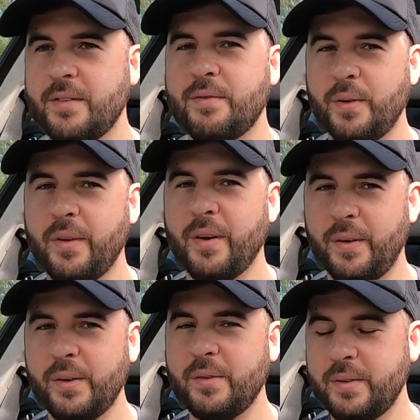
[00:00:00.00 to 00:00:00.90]
For the
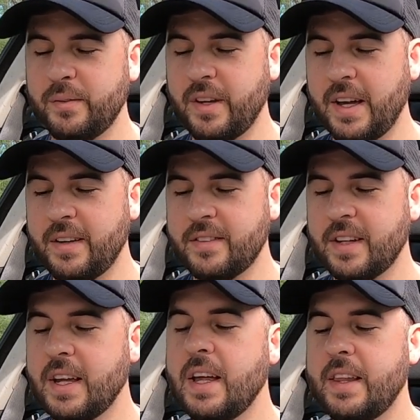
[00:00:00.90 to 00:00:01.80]
oil filter
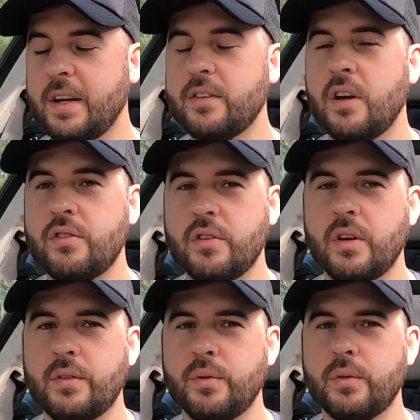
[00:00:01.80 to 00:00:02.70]
housing, that was
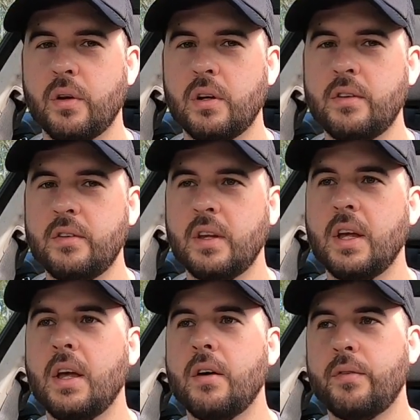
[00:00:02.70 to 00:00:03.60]
$194
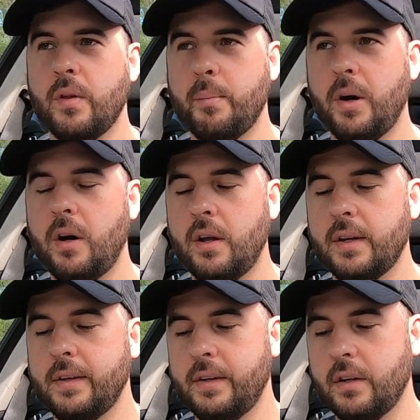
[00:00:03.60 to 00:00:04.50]
for the part,
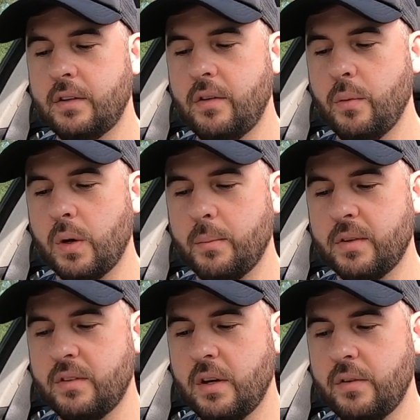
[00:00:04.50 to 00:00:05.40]
and I did the work
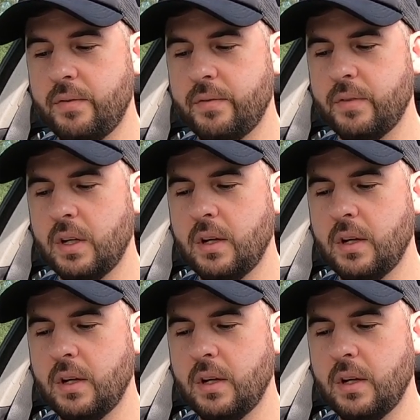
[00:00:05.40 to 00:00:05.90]
myself.